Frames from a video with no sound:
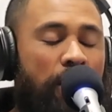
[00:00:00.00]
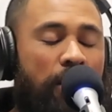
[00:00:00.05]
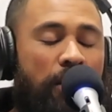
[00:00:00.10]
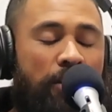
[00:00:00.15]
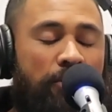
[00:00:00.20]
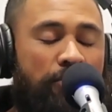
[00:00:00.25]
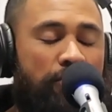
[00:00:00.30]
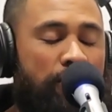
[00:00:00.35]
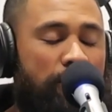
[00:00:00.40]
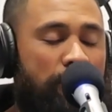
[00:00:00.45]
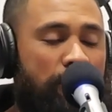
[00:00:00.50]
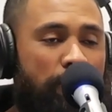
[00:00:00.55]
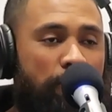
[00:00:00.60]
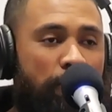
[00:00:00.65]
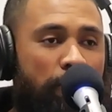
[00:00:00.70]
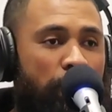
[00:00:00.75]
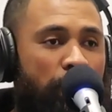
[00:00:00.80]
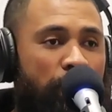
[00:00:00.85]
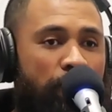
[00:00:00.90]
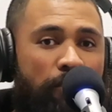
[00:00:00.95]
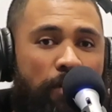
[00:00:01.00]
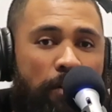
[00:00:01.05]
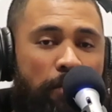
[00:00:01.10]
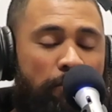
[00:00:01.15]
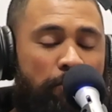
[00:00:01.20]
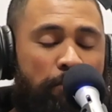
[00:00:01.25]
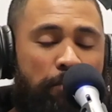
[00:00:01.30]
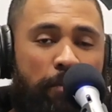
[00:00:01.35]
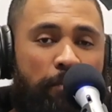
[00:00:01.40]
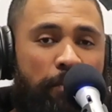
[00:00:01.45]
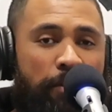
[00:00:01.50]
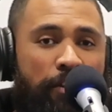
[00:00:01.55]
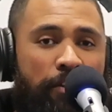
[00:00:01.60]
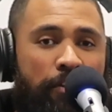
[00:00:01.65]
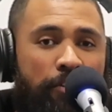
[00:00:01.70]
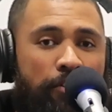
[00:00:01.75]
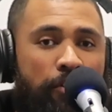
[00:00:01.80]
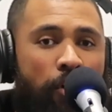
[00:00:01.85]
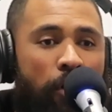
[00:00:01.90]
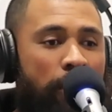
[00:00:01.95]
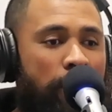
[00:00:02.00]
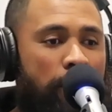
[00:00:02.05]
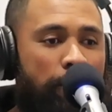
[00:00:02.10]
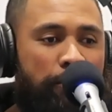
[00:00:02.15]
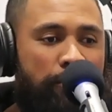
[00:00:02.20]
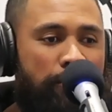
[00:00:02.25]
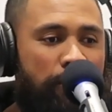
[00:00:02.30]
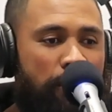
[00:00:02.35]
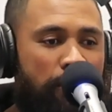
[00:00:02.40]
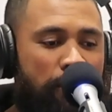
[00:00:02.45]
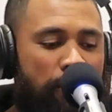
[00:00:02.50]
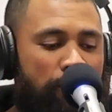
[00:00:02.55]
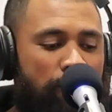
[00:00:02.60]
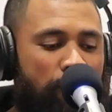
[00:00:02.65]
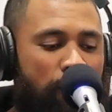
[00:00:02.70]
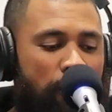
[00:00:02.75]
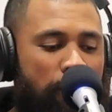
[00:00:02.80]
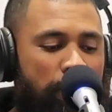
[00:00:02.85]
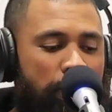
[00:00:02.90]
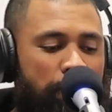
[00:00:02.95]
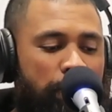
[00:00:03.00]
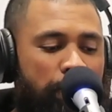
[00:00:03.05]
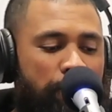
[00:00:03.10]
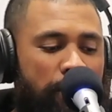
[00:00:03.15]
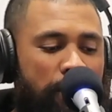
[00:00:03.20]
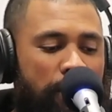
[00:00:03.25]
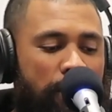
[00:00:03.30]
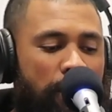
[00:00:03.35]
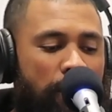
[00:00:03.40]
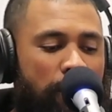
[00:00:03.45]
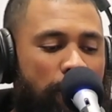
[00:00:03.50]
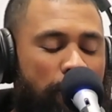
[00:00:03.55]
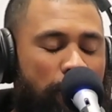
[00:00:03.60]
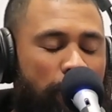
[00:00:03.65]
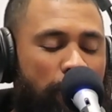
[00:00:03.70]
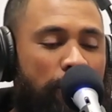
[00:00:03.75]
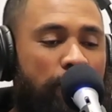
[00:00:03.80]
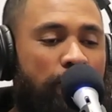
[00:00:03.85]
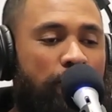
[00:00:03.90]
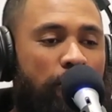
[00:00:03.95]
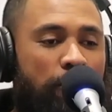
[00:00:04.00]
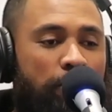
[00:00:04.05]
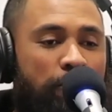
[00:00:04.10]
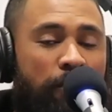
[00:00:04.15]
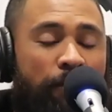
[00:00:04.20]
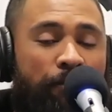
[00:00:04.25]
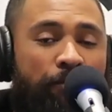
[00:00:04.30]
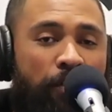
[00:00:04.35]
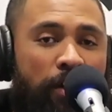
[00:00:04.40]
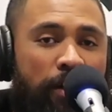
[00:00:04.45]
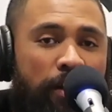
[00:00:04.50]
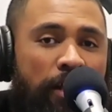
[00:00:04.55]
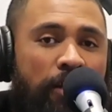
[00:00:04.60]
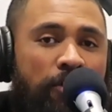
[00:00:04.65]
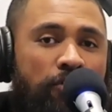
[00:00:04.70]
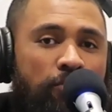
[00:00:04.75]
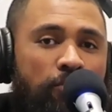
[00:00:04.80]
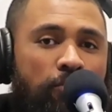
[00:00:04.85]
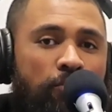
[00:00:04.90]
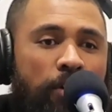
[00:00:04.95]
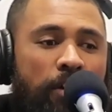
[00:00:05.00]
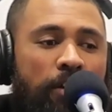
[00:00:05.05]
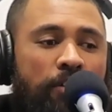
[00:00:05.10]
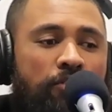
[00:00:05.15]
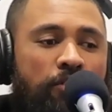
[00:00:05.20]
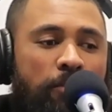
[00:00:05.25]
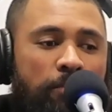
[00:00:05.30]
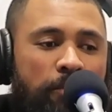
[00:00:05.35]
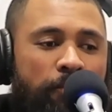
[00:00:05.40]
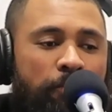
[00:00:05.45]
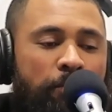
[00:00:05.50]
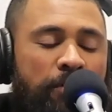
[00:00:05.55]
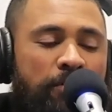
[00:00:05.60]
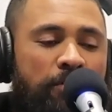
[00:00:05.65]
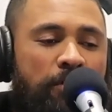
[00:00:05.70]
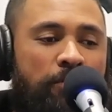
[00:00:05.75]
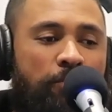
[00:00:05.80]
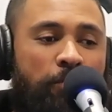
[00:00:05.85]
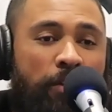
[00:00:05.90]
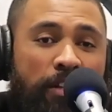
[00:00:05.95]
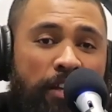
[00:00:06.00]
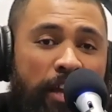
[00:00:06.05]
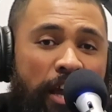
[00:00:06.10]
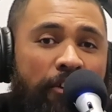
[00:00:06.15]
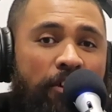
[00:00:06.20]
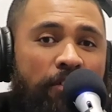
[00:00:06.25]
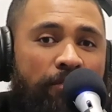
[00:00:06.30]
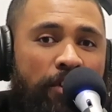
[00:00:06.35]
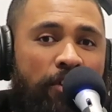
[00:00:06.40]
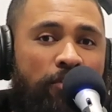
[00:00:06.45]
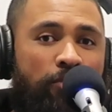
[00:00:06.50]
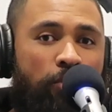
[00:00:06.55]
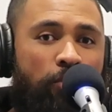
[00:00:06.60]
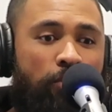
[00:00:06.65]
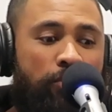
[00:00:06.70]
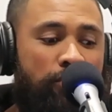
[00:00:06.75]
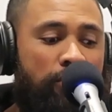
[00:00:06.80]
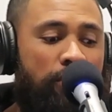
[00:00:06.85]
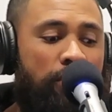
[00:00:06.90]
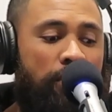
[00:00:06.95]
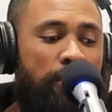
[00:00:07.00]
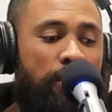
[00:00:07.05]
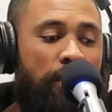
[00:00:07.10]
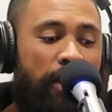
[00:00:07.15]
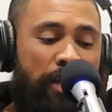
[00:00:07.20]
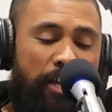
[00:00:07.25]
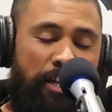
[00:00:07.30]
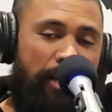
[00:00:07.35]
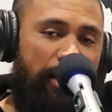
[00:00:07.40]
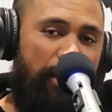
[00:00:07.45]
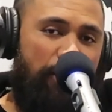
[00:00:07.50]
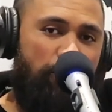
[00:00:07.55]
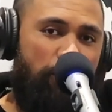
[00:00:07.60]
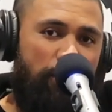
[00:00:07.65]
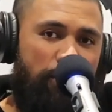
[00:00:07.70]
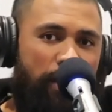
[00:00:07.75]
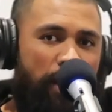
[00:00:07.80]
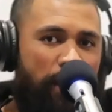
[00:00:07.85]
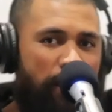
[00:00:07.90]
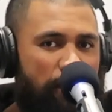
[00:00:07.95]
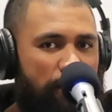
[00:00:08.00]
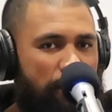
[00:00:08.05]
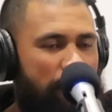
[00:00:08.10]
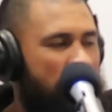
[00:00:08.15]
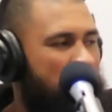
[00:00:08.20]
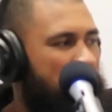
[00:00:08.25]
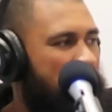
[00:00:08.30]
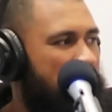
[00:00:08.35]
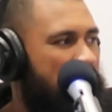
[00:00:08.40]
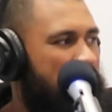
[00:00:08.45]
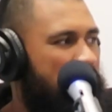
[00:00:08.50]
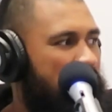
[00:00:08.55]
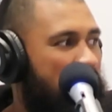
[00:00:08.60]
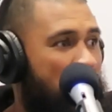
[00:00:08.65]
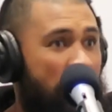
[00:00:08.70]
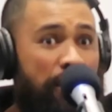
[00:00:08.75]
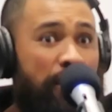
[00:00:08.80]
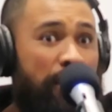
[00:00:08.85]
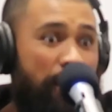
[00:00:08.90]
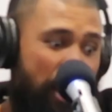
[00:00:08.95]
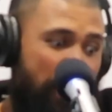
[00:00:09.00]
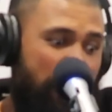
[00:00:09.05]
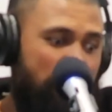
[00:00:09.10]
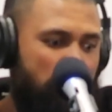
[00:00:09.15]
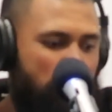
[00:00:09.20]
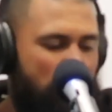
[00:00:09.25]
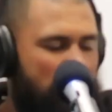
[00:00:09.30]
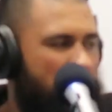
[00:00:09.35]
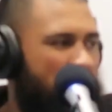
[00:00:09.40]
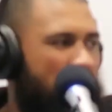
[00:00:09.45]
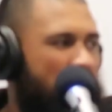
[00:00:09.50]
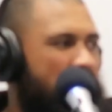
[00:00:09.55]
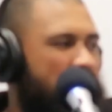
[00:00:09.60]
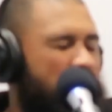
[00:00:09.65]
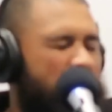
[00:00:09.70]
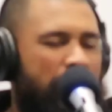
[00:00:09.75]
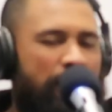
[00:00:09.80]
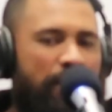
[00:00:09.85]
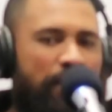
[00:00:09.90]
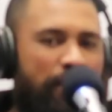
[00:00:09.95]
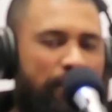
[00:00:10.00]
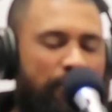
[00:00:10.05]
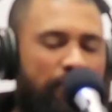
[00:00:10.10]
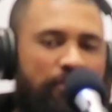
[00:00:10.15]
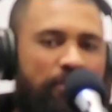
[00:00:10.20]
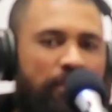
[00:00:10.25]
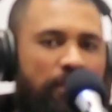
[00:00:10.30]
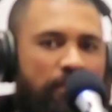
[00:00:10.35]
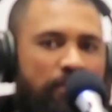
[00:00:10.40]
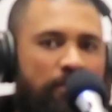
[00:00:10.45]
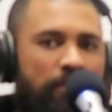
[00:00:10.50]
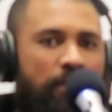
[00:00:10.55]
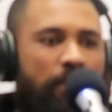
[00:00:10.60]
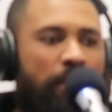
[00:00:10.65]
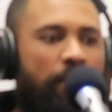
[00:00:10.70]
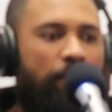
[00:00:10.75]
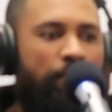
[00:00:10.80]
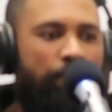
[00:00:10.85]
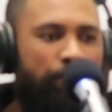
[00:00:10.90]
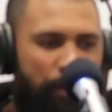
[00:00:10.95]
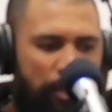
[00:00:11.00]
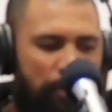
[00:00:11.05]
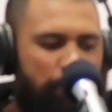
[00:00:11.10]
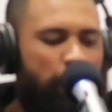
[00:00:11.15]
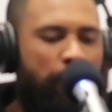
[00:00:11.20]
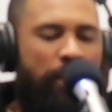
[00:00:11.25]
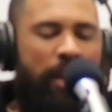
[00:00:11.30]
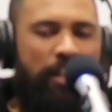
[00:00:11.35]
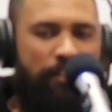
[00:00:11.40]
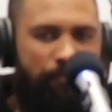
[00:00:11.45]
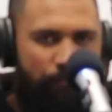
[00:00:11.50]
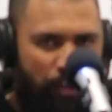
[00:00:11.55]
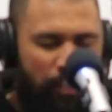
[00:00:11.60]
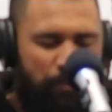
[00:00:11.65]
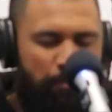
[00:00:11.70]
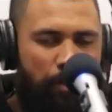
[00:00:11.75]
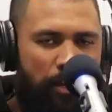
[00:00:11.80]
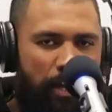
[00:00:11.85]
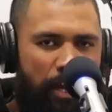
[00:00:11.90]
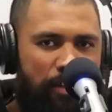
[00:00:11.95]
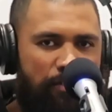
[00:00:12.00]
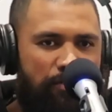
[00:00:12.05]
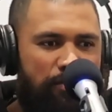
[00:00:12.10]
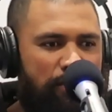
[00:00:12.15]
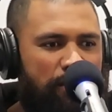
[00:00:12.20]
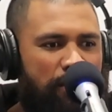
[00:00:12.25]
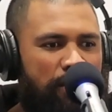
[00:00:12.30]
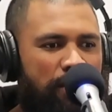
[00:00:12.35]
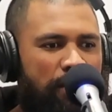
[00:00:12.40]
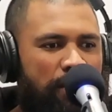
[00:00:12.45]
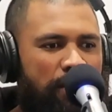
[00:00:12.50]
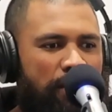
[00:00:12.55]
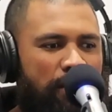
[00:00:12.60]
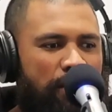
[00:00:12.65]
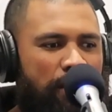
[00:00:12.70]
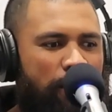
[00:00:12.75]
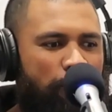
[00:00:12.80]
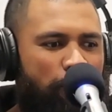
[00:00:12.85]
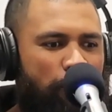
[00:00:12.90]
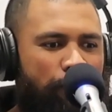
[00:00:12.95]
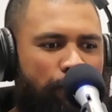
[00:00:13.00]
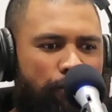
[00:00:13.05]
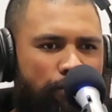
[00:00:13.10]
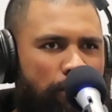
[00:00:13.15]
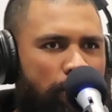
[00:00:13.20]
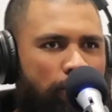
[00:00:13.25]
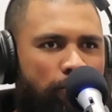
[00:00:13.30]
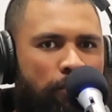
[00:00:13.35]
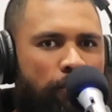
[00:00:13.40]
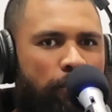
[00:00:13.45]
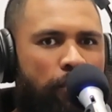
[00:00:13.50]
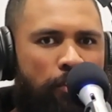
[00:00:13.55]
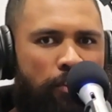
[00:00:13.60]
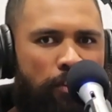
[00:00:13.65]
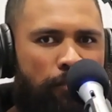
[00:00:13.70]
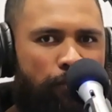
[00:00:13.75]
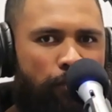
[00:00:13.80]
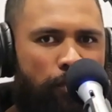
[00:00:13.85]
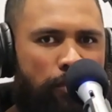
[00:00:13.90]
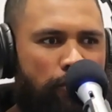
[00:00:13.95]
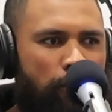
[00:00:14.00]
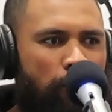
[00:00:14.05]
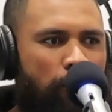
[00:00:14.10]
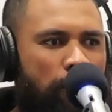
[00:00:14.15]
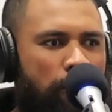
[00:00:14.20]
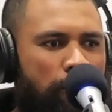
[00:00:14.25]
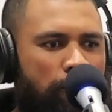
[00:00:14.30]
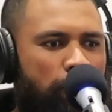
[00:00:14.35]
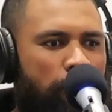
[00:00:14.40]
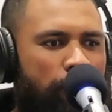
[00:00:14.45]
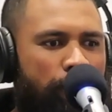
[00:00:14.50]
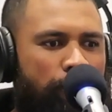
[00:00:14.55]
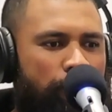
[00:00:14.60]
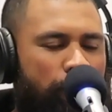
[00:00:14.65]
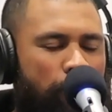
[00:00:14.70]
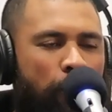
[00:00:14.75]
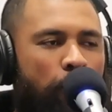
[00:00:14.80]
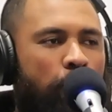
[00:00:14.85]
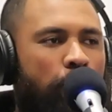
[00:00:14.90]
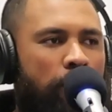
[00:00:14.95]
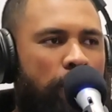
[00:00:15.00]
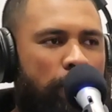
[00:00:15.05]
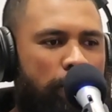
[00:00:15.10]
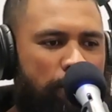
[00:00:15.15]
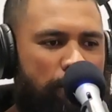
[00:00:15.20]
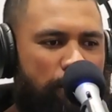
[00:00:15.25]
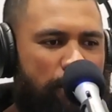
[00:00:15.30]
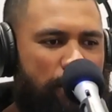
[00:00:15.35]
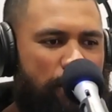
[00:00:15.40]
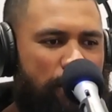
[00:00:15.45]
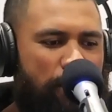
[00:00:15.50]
is blooming 90% of the time in terms of financial and in terms of business. When Gary Vee talks, he leads with that, and he ends with that. He just says Facebook ads, and we've heard it for as long as we've heard him.